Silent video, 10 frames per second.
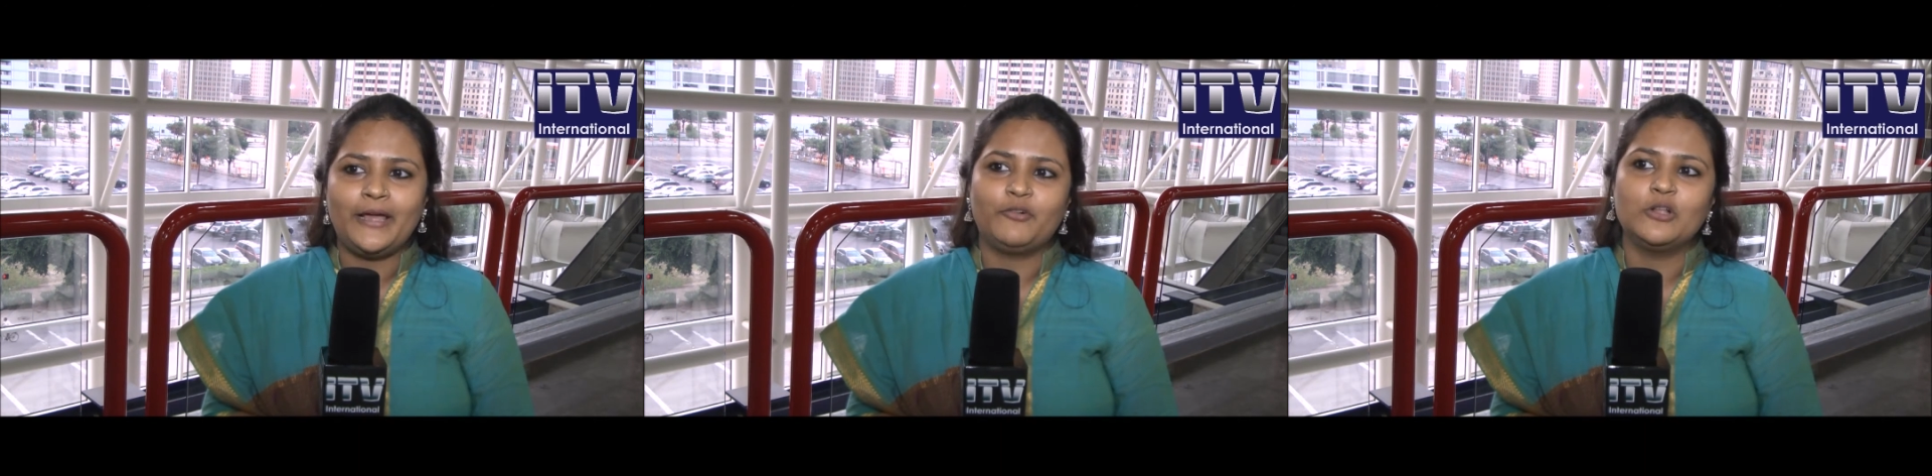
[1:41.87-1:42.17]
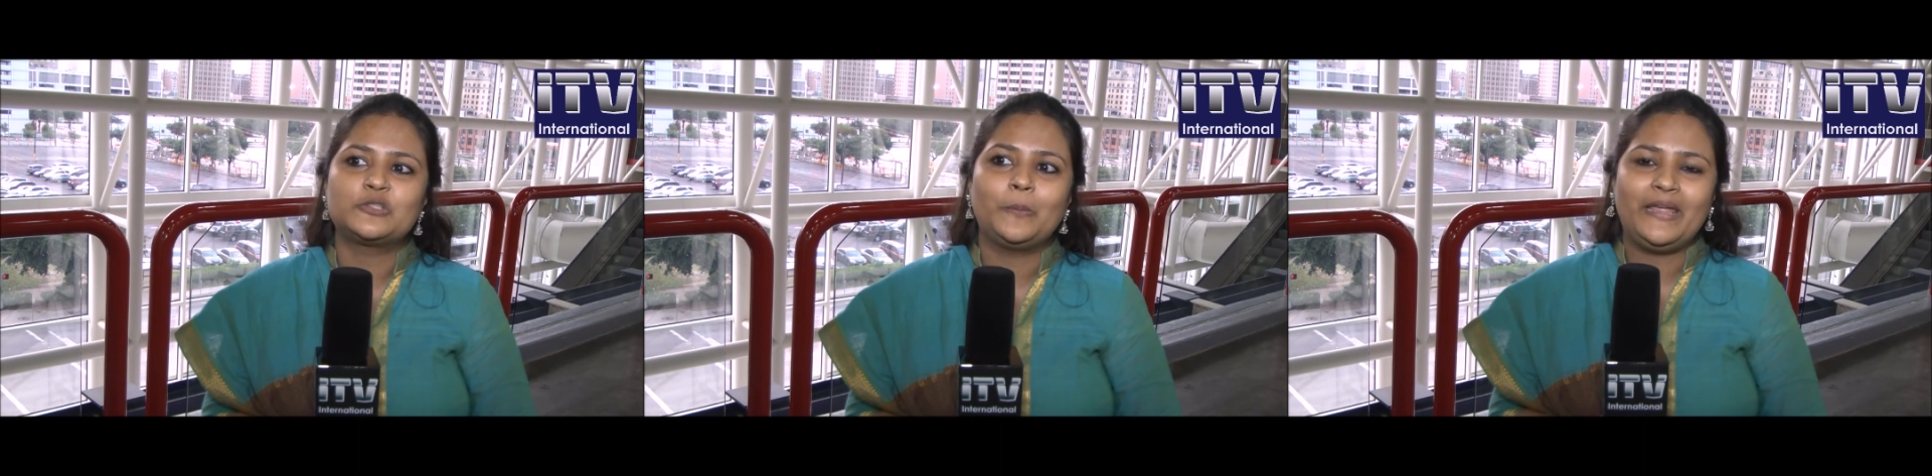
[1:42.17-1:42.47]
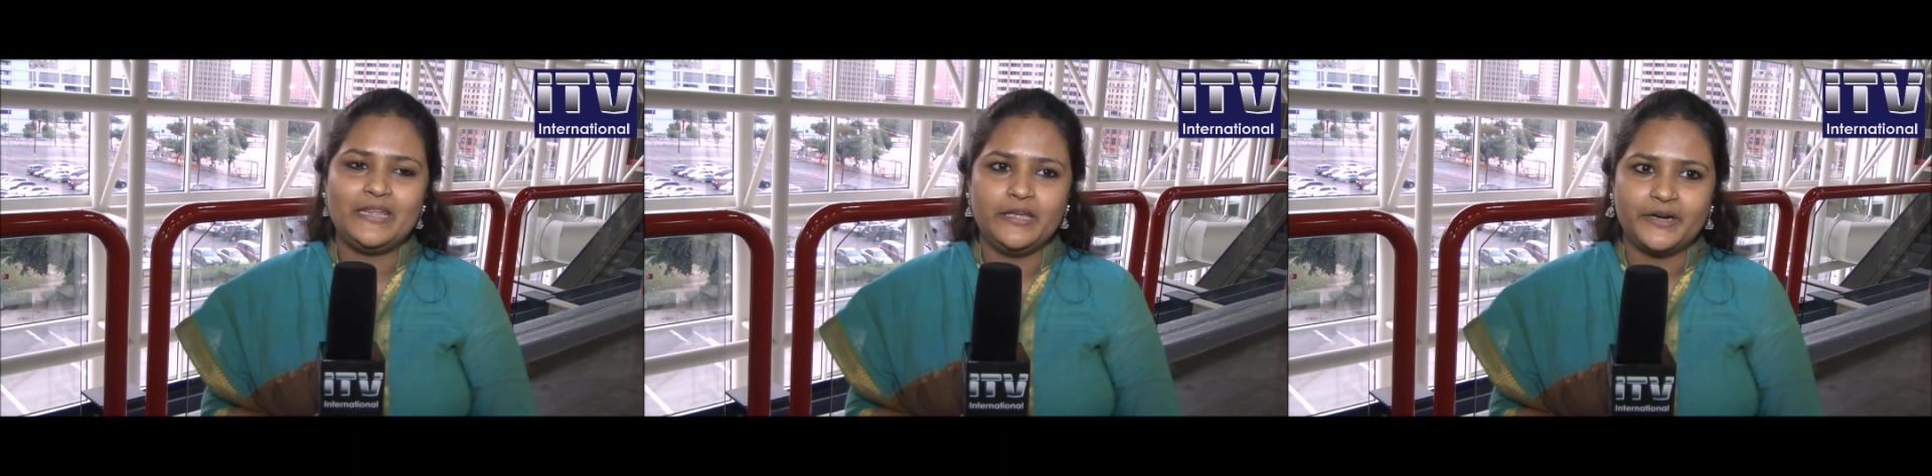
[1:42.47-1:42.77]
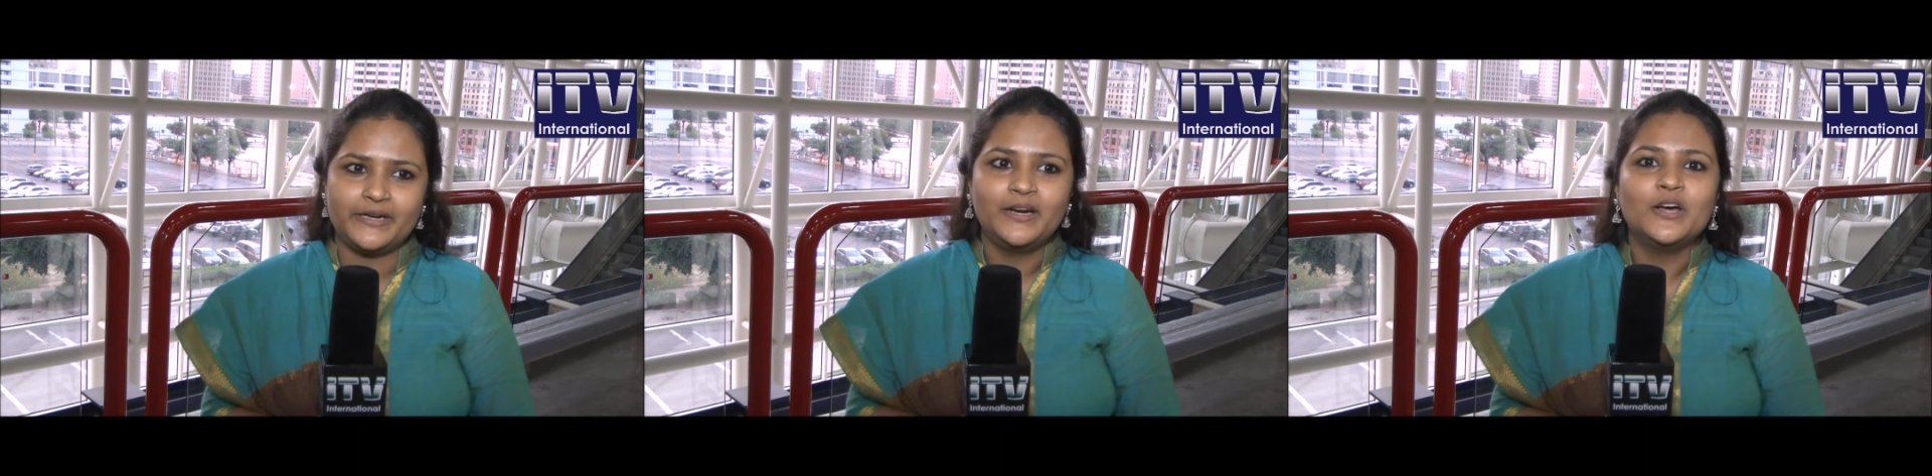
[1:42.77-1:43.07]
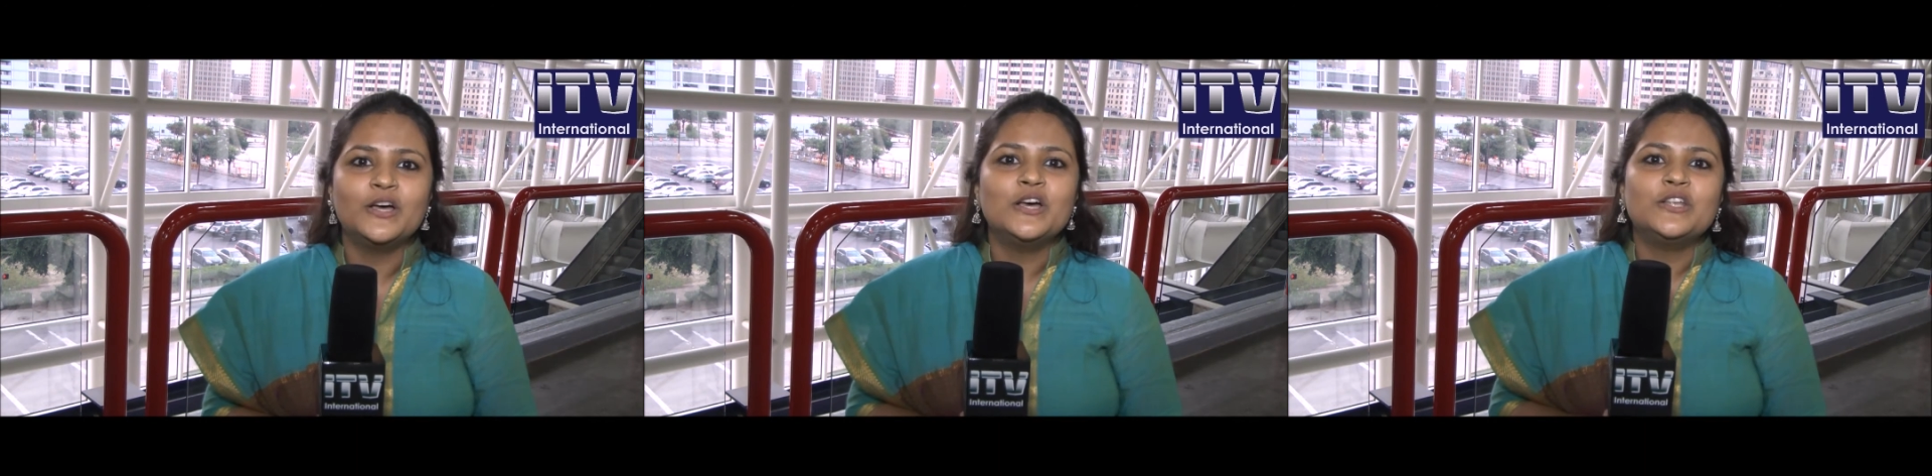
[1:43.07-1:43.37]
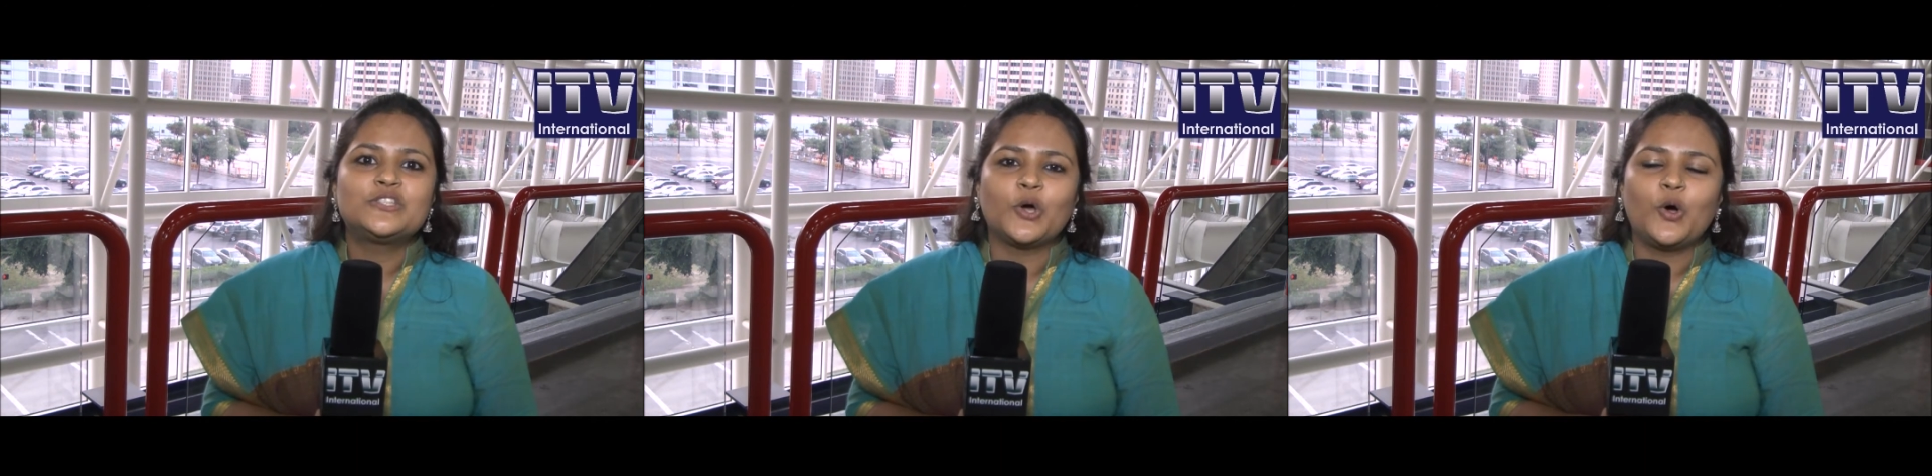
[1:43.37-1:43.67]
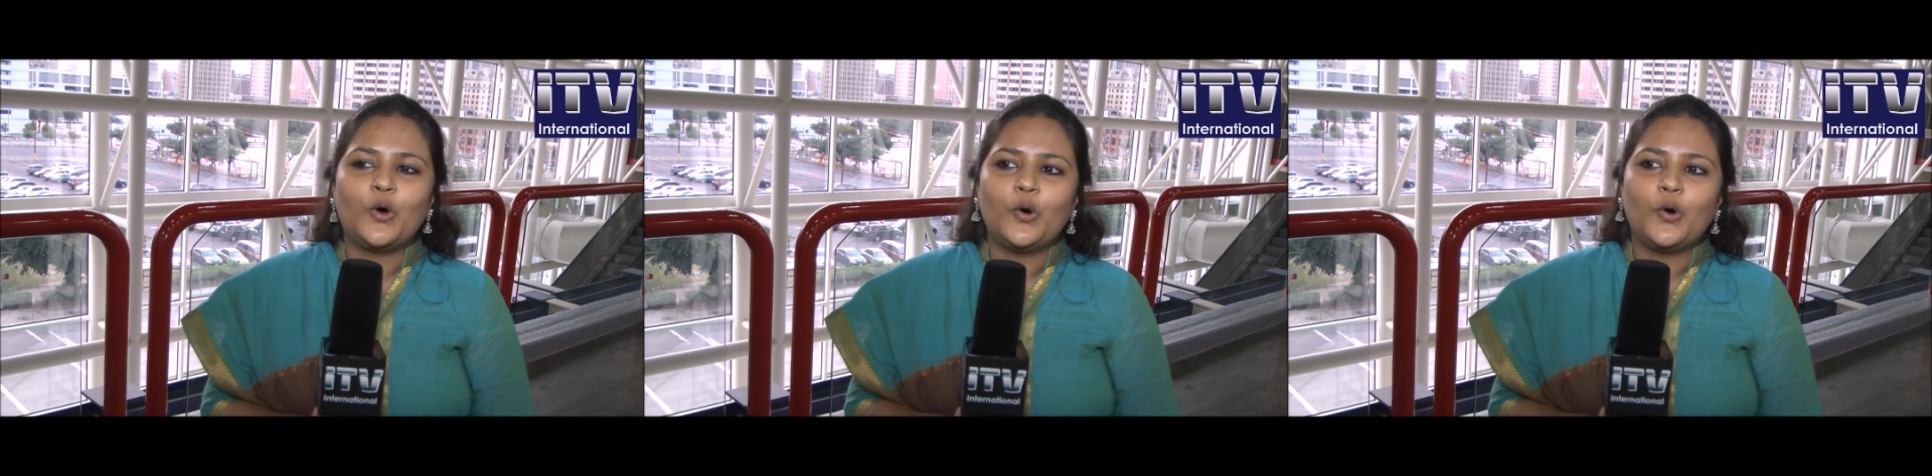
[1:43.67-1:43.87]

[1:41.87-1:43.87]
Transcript: have also been here. So,